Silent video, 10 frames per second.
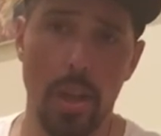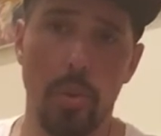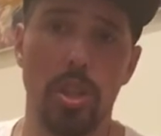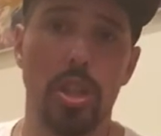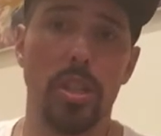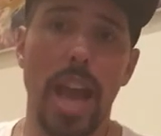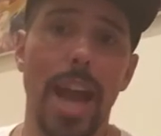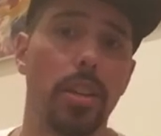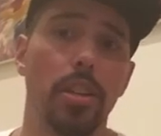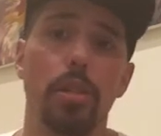which is
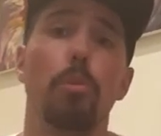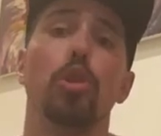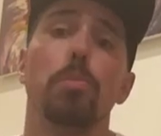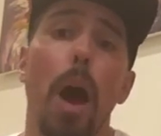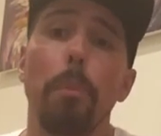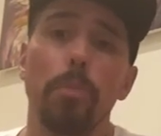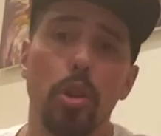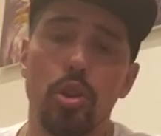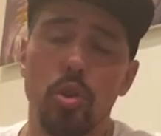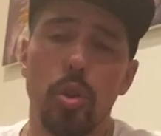actually the most
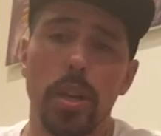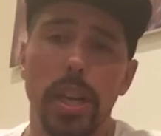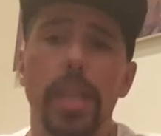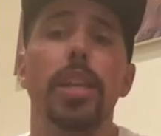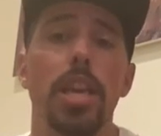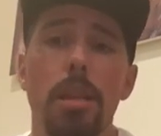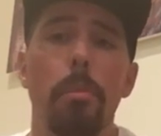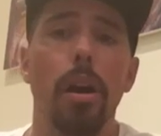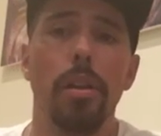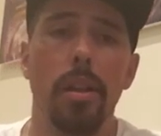popular sword in HEMA.